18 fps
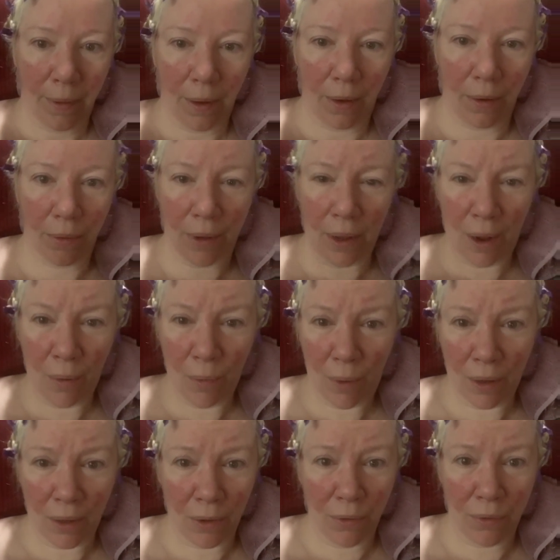I don't care
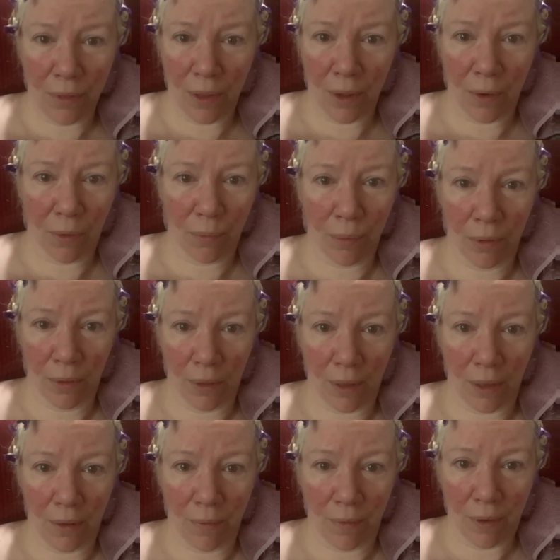what you think or
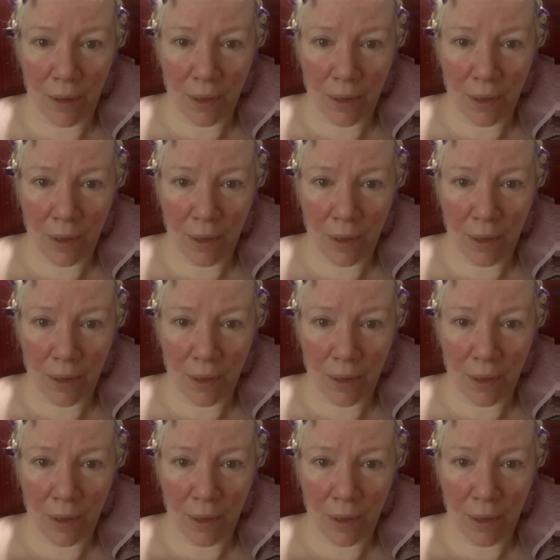believe